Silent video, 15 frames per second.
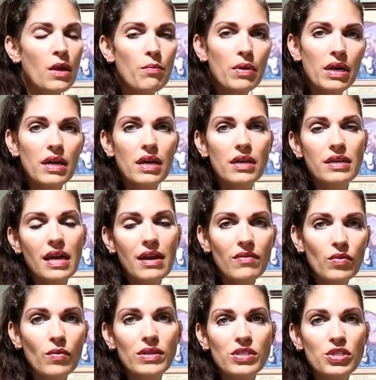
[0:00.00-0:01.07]
But
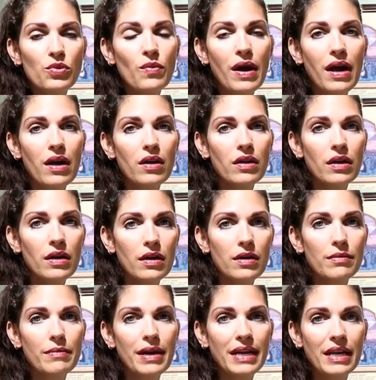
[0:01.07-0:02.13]
every once in a while,
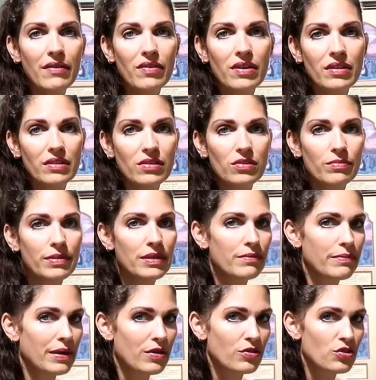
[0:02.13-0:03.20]
I give it a little bit
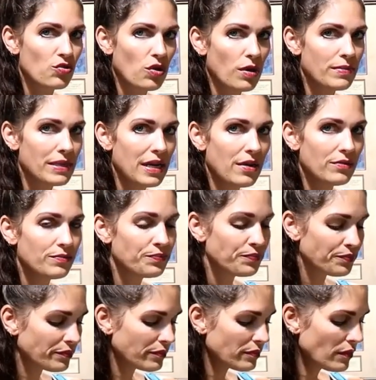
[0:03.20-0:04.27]
better scrub down.
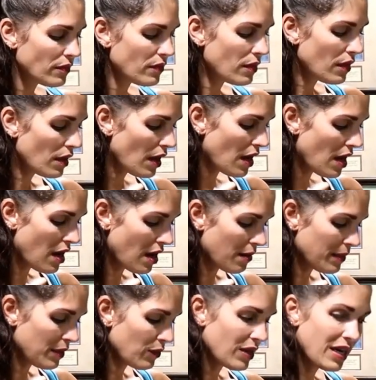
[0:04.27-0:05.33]

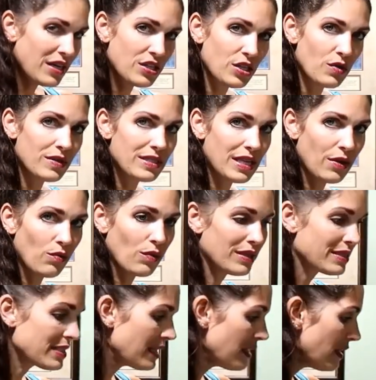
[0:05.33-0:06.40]
And what I do is I
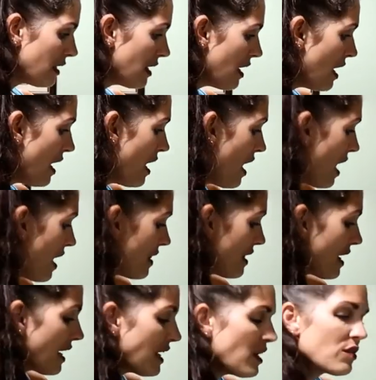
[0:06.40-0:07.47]
rinse it, and
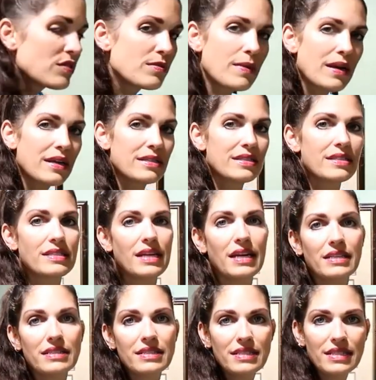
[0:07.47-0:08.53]
then I use my
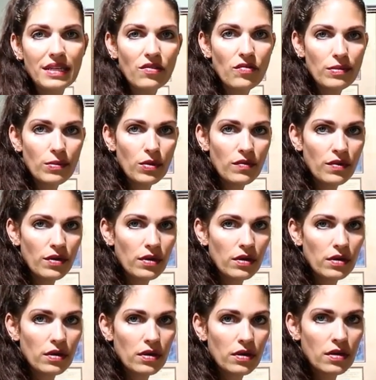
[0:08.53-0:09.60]
stain stick remover,
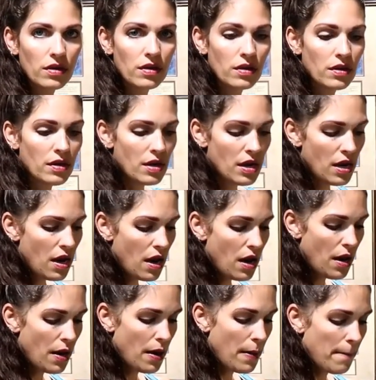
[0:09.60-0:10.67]

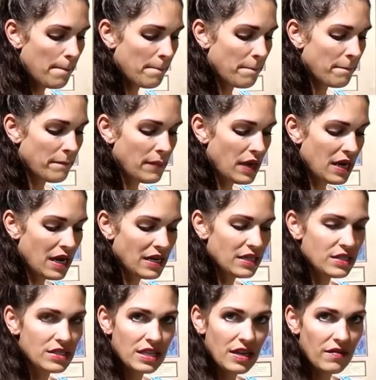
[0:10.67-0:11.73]
and I
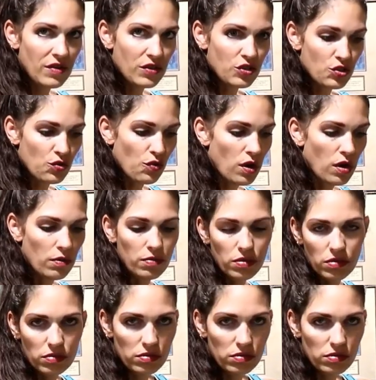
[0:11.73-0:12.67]
just give it a scrub.